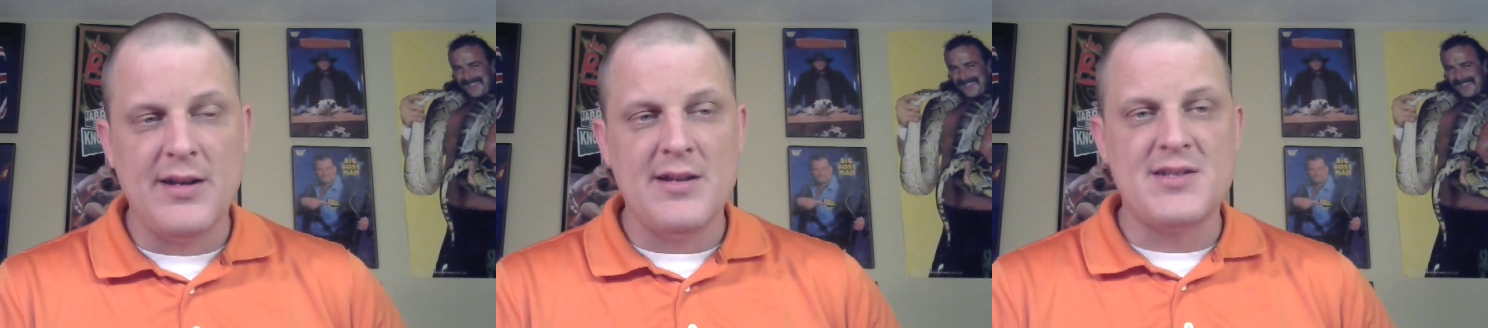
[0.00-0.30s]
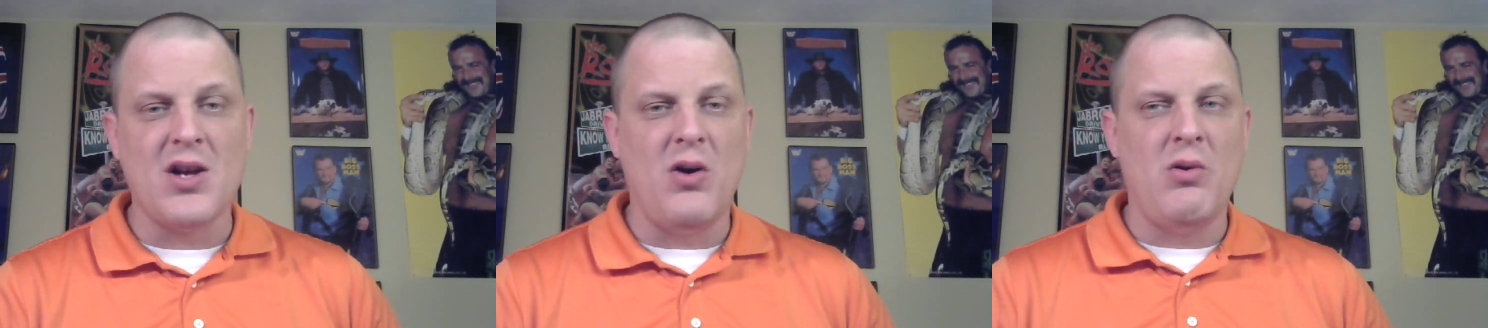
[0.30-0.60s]

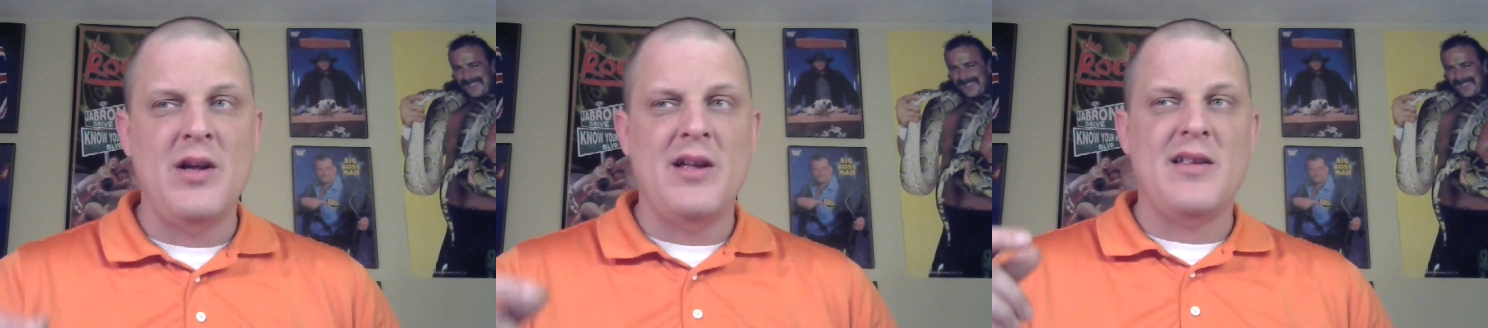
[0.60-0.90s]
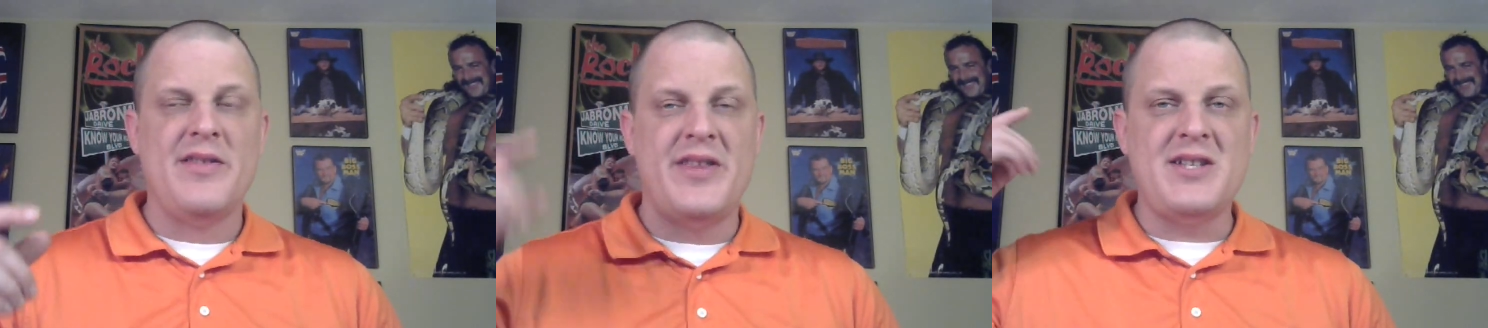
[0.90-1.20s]
Speaker 1: So
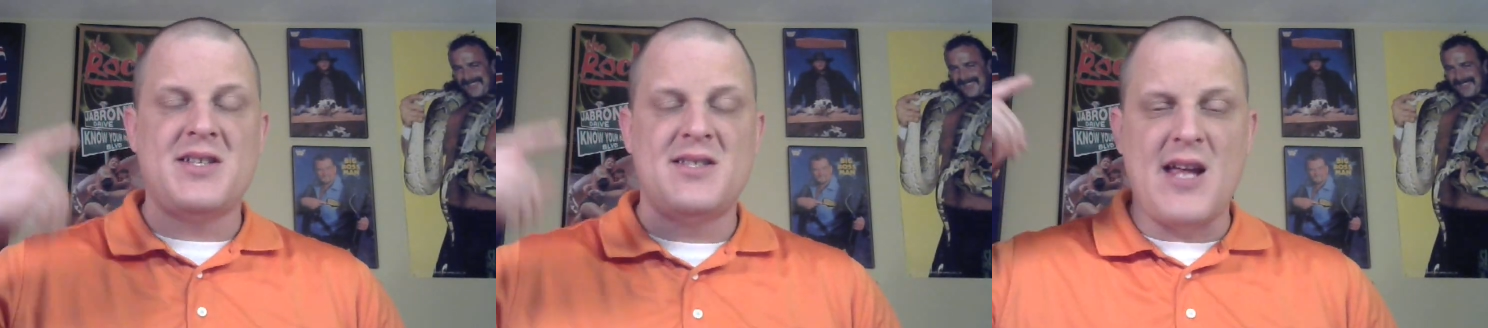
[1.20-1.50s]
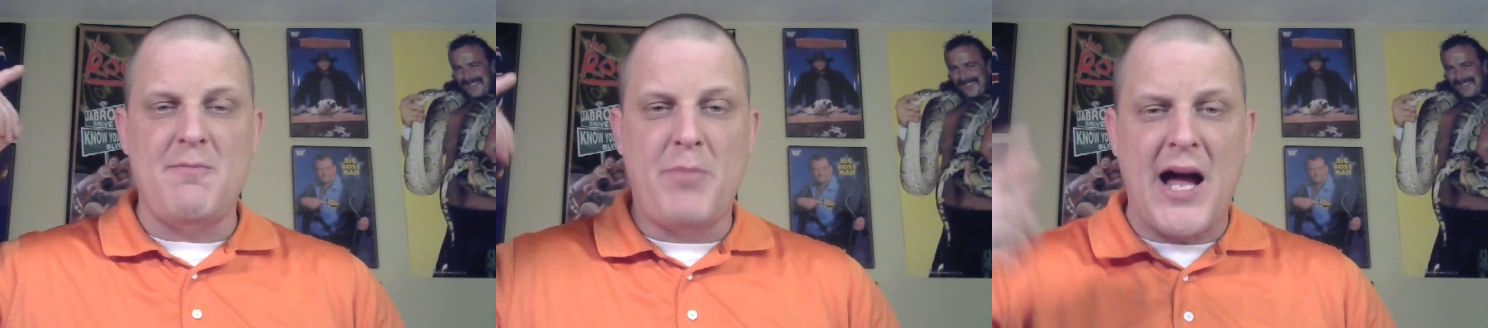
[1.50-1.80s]
this is
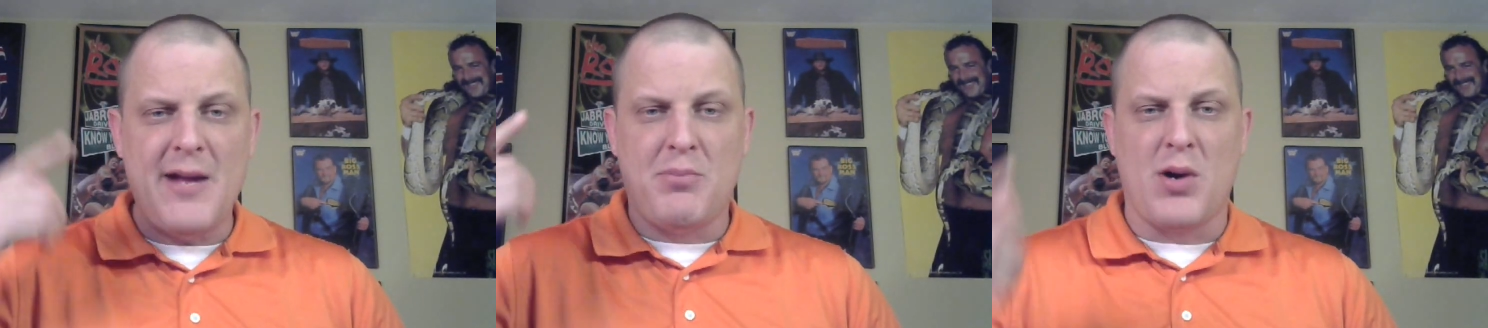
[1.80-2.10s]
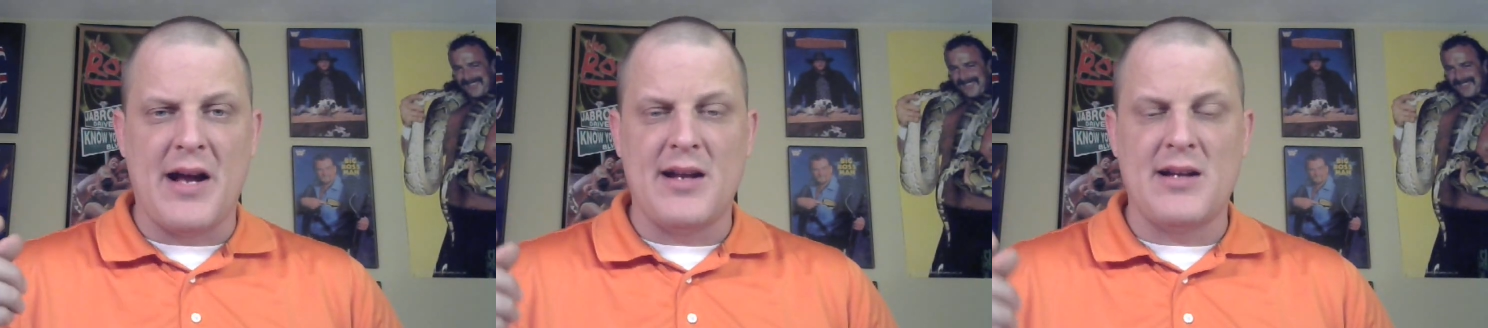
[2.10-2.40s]
a
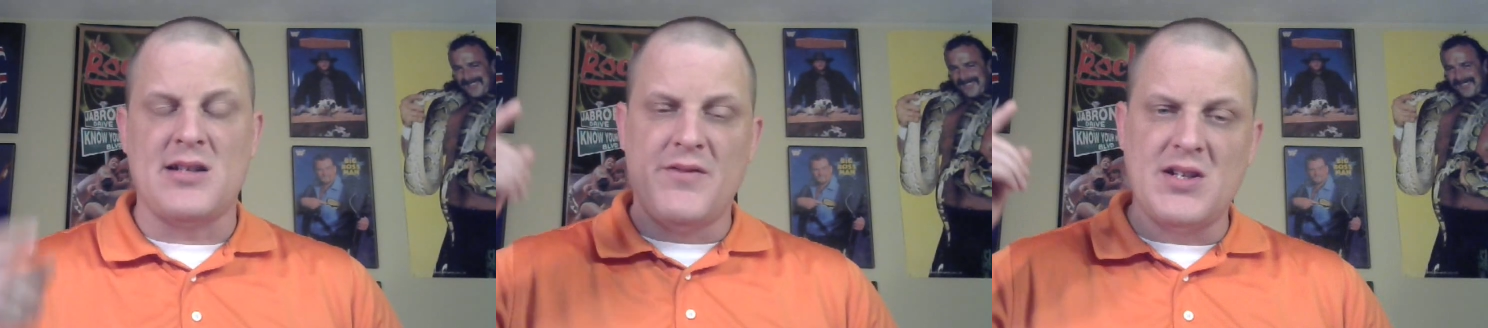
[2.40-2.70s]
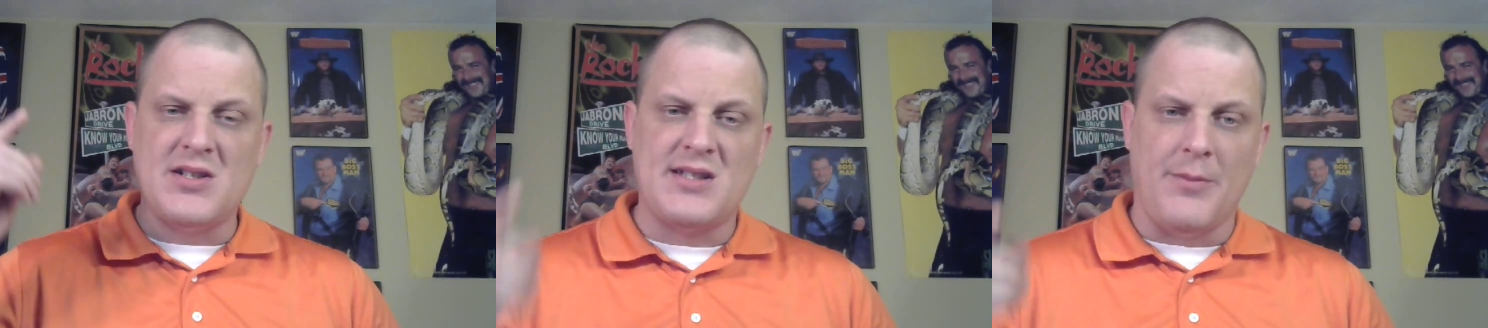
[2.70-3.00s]
byproduct of
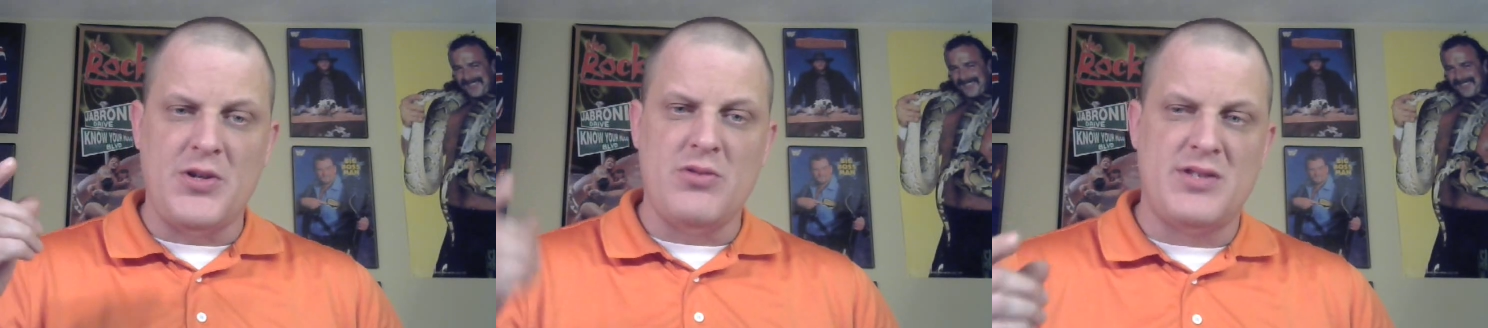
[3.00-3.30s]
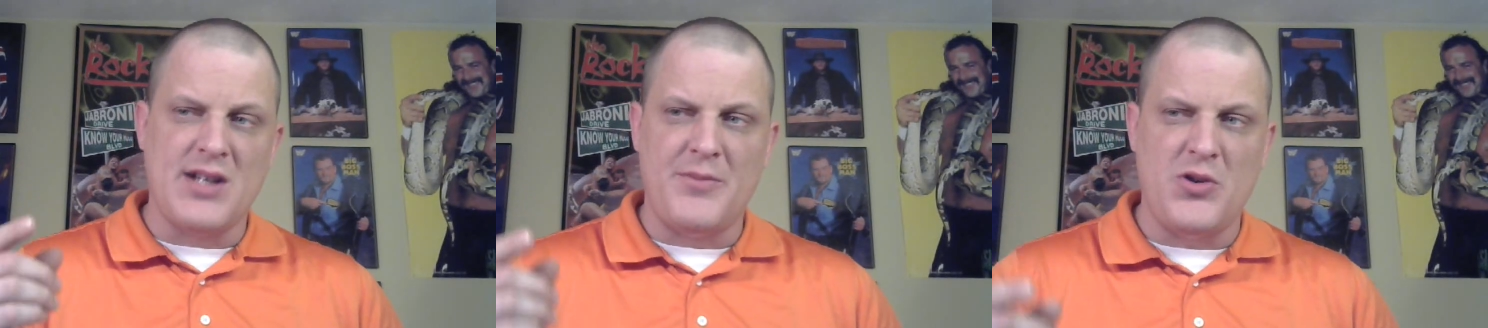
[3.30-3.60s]
the W
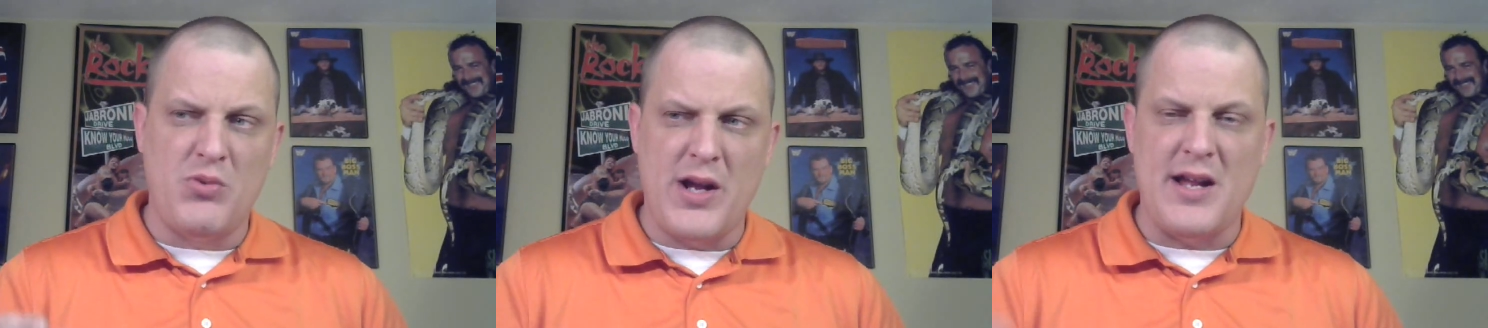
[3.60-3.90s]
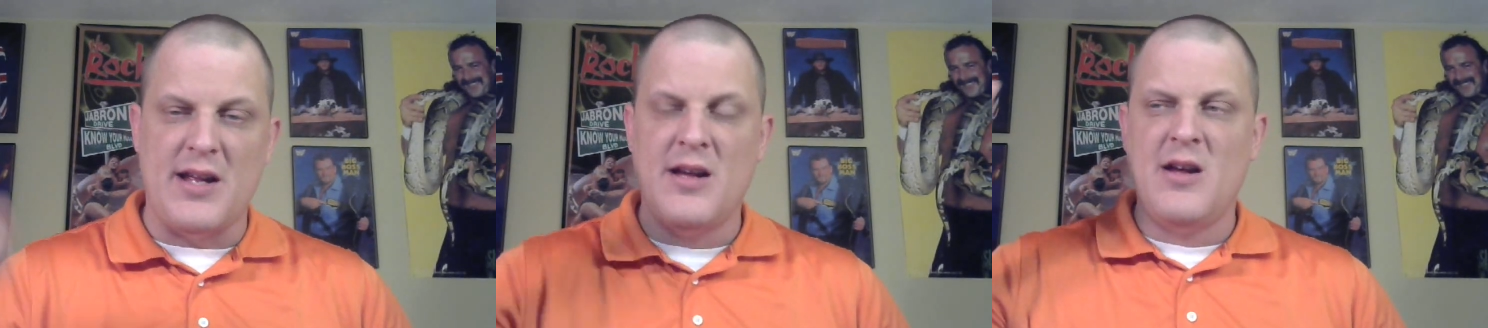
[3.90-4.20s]
W
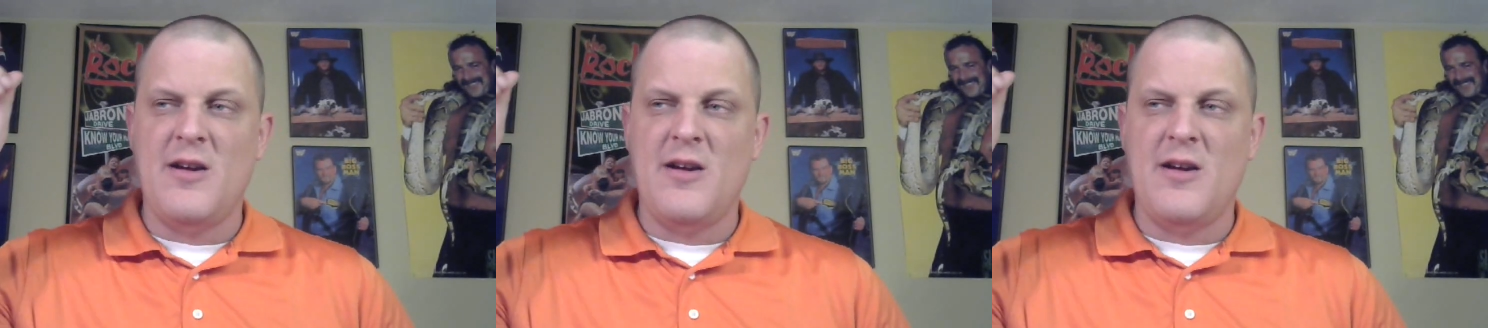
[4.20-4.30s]
E